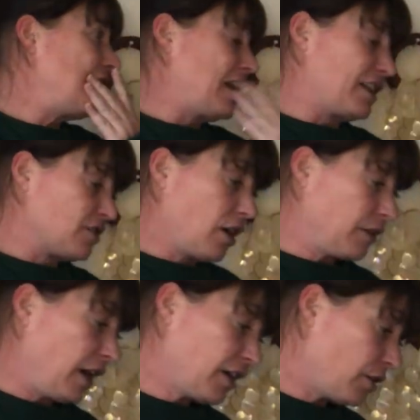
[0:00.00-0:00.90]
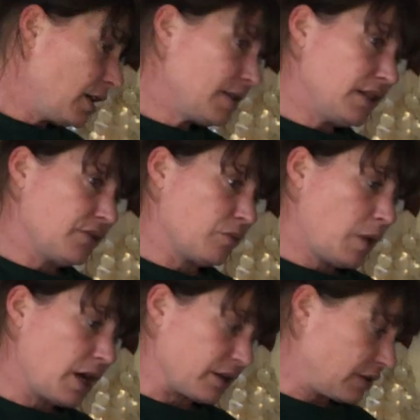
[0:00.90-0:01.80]
It's not that crazy of a
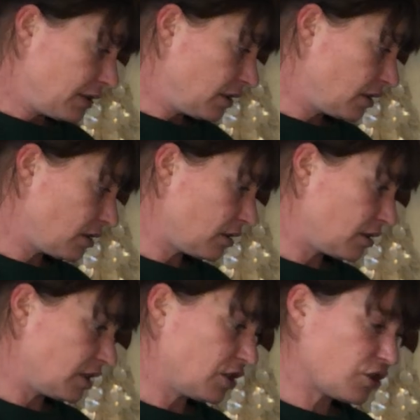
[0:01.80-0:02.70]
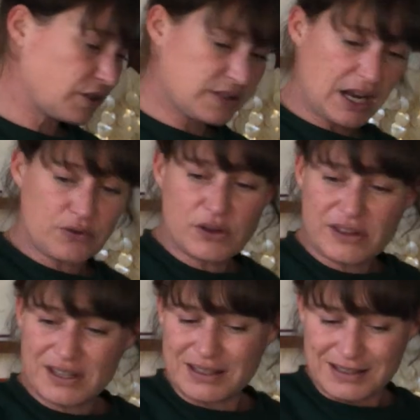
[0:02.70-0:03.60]
mess. It's just
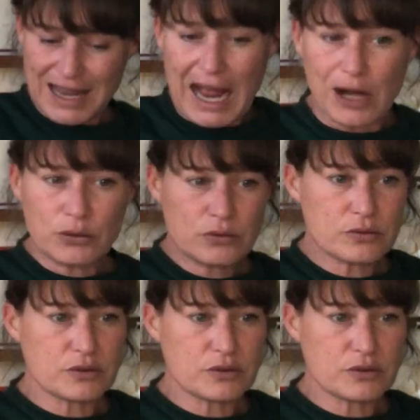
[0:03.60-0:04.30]
everything is out,